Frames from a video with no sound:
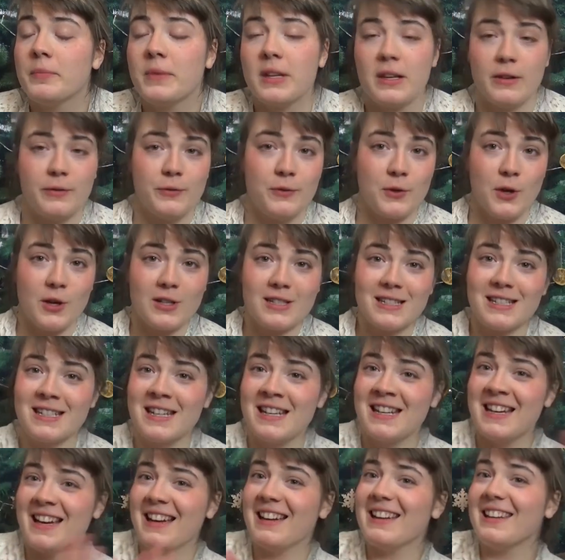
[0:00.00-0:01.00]
If not,
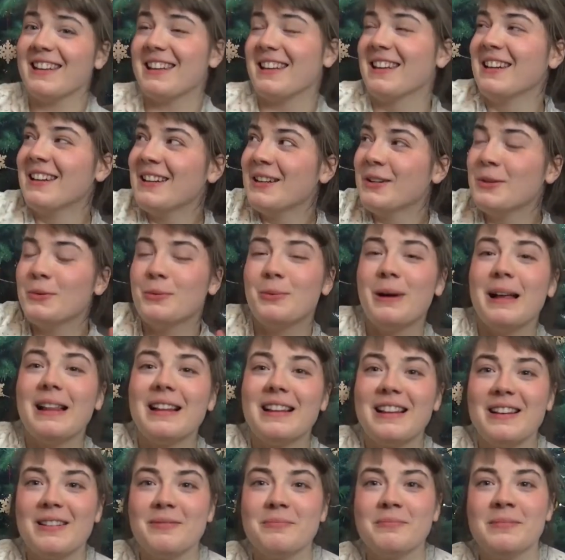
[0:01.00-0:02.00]
hi!
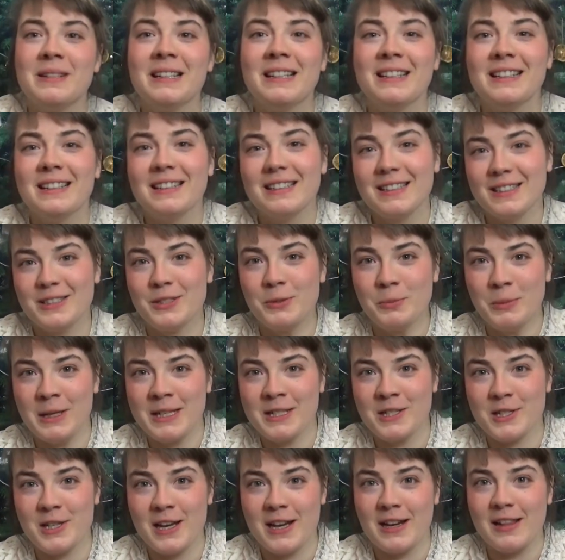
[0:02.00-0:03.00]
Welcome to my
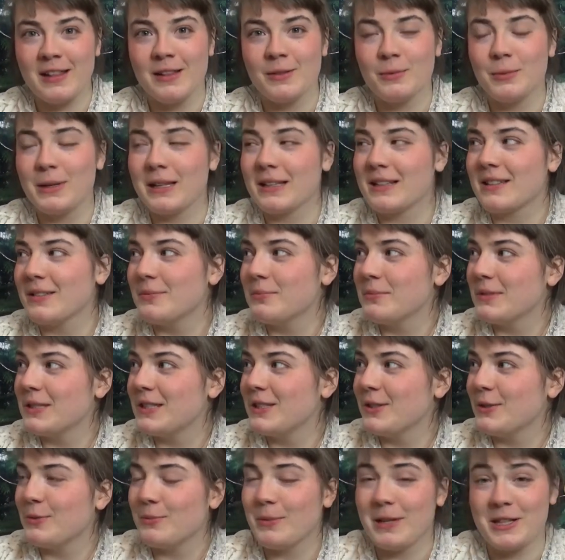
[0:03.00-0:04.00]
channel, welcome
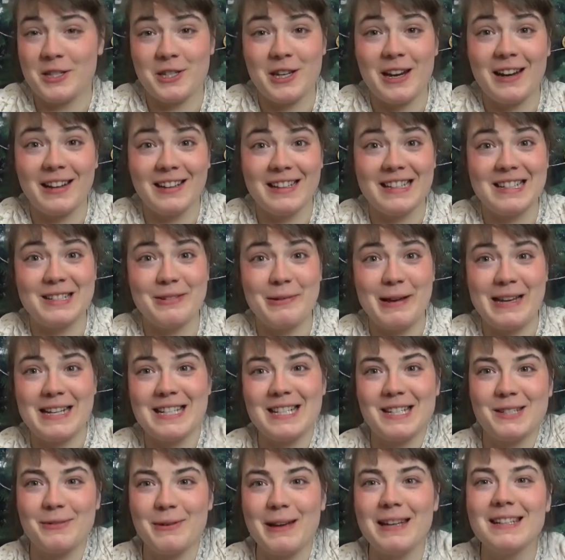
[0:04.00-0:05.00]
to my channel in
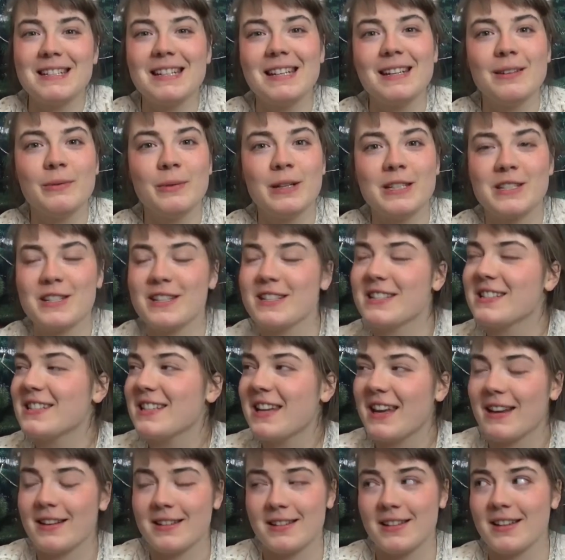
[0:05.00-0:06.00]
2020, which is
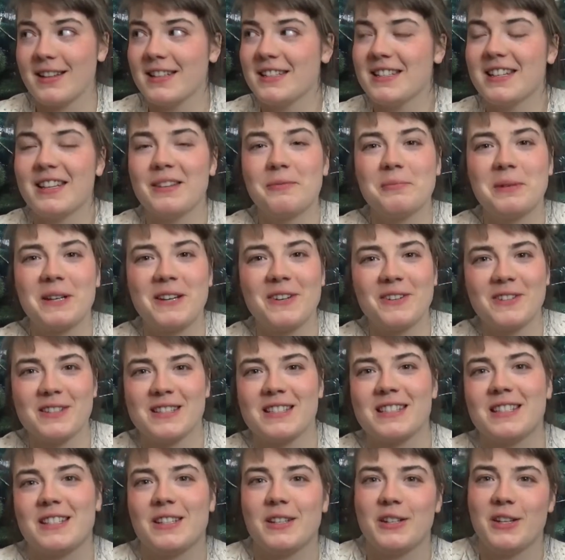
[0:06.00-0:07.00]
exciting
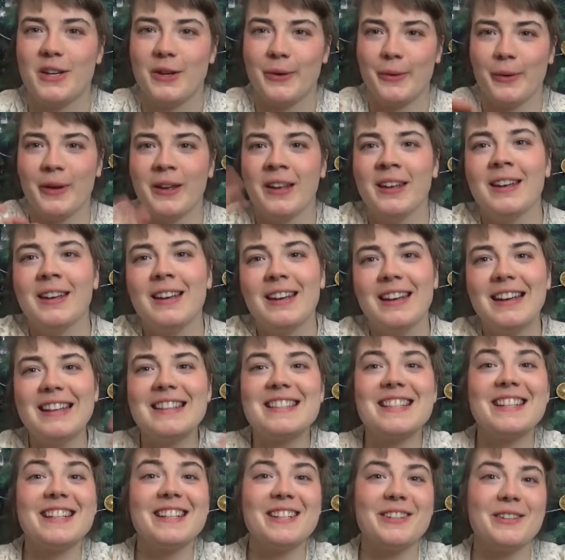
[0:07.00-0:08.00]
because, you know,
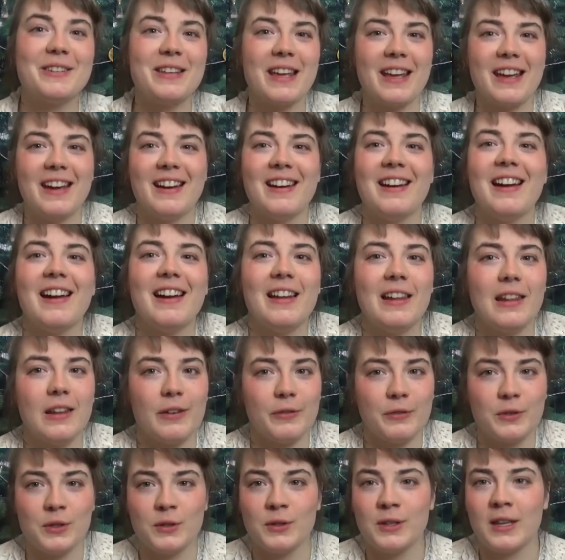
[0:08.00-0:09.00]
it's a new year, I
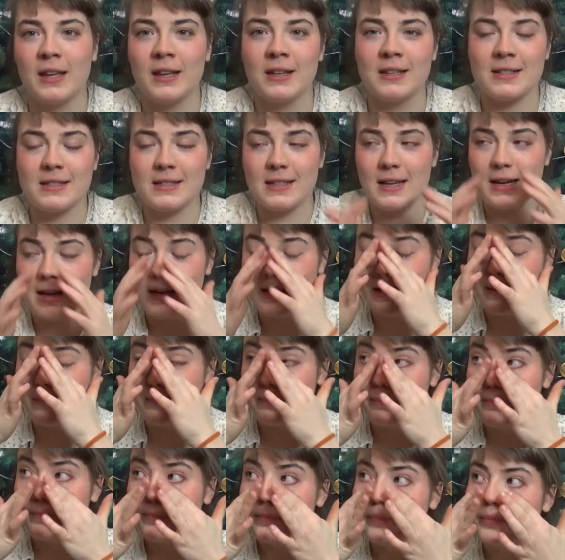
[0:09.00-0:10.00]
love New Year's.
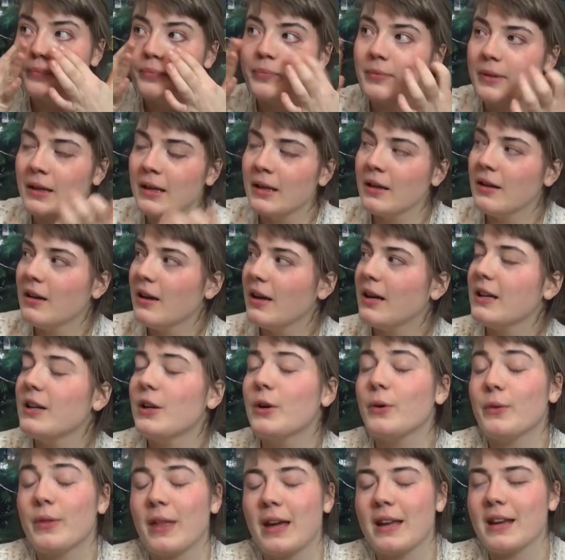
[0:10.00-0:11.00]
I
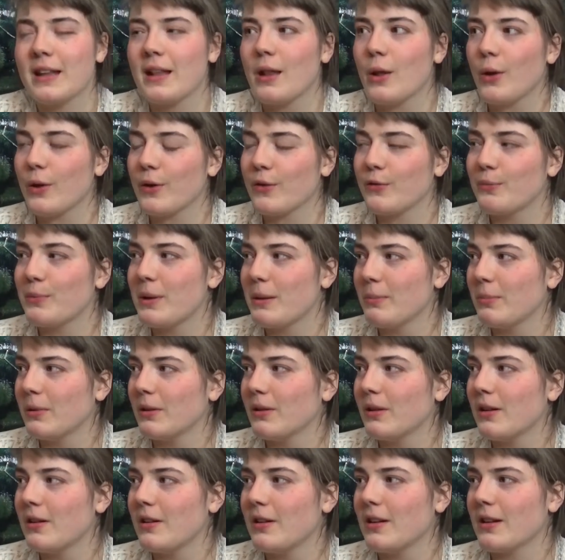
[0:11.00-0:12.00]
know that a lot of
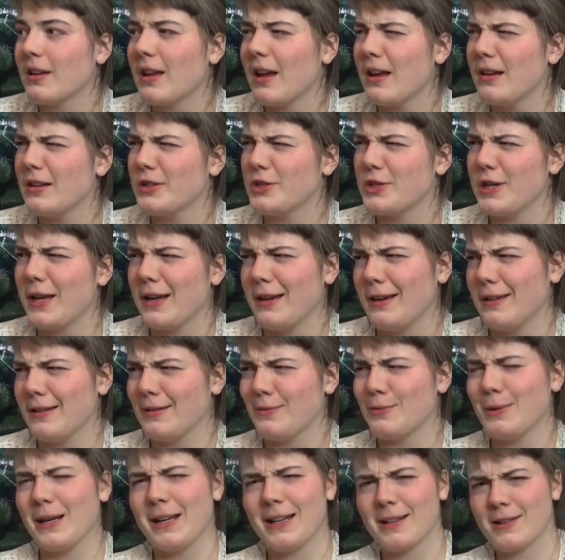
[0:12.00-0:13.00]
people are kind of
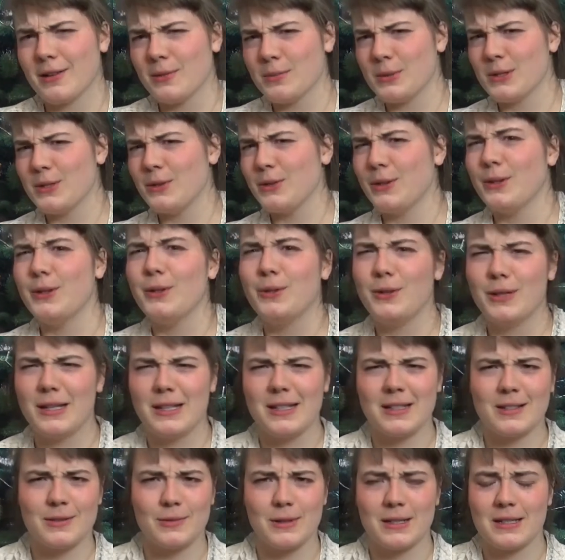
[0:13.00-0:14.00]
jaded when it comes to New
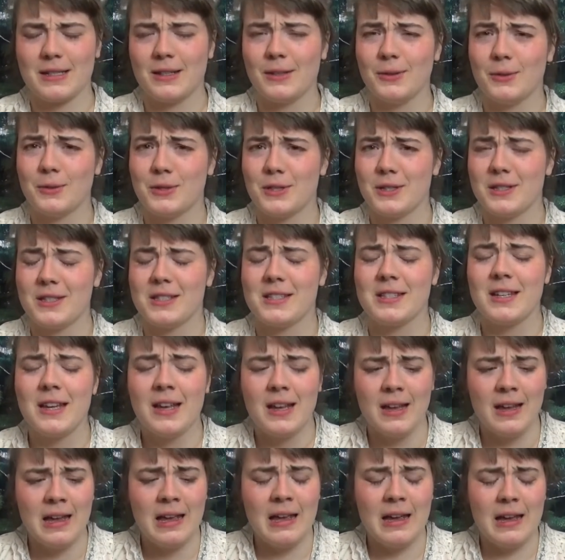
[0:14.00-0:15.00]
Year's resolutions,
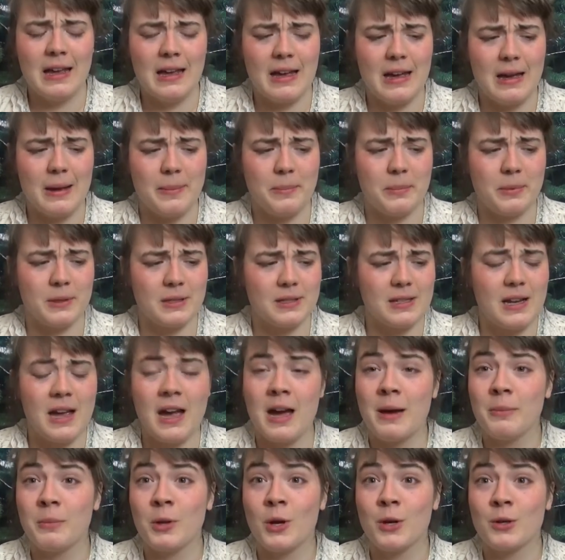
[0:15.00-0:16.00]
but
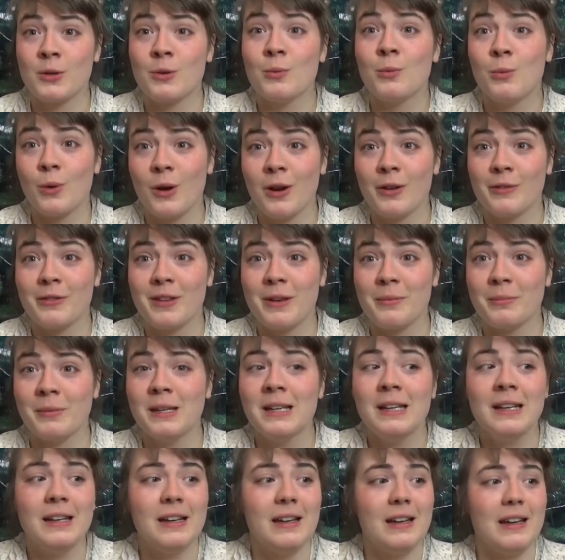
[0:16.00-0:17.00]
I'm not one of them.
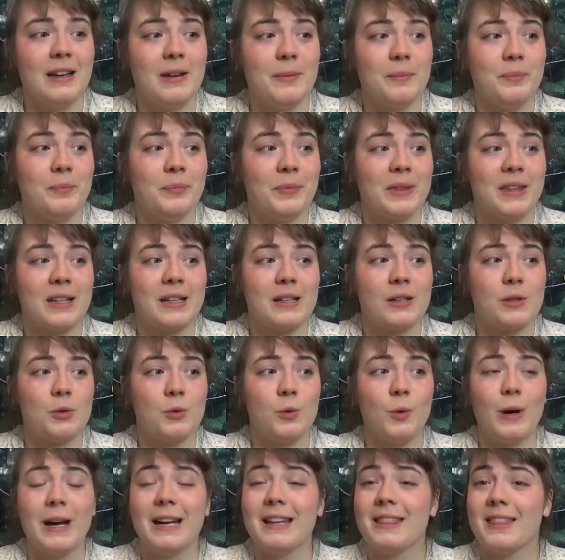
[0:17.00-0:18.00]

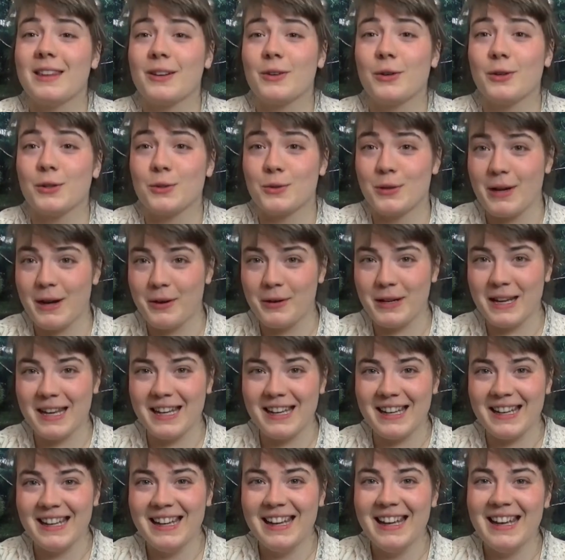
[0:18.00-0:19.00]
Quite the
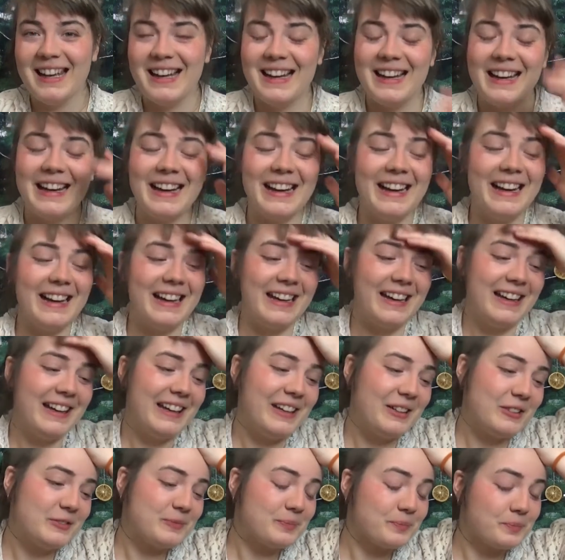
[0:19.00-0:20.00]
contrary. I'm
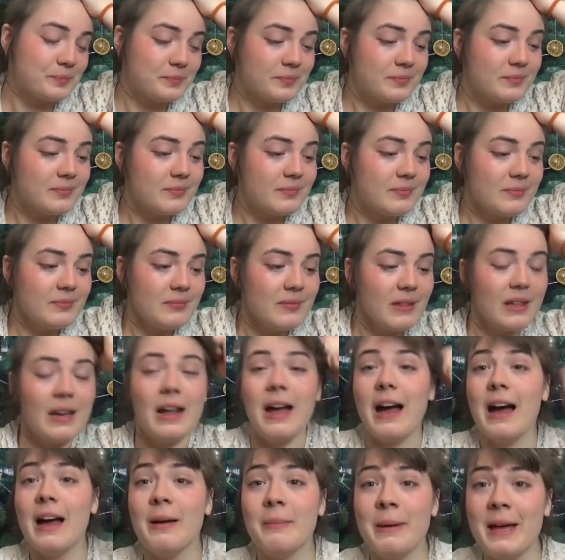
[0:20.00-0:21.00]

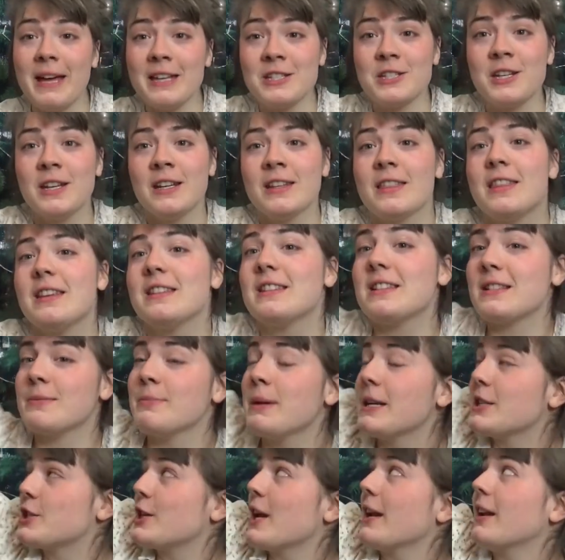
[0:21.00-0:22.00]
Hedge, this is
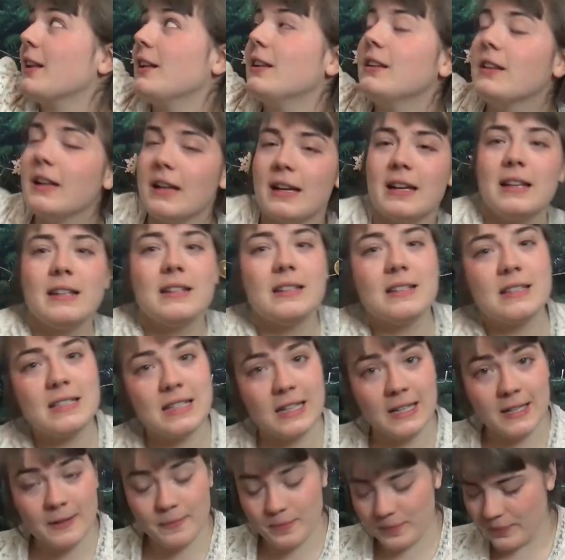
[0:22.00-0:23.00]
my channel,
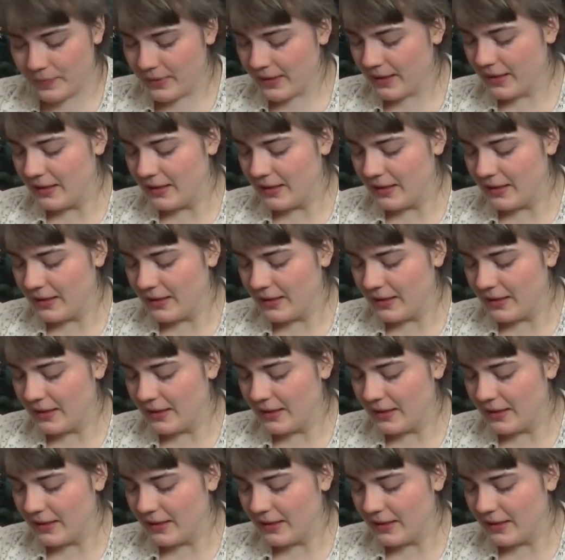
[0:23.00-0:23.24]
and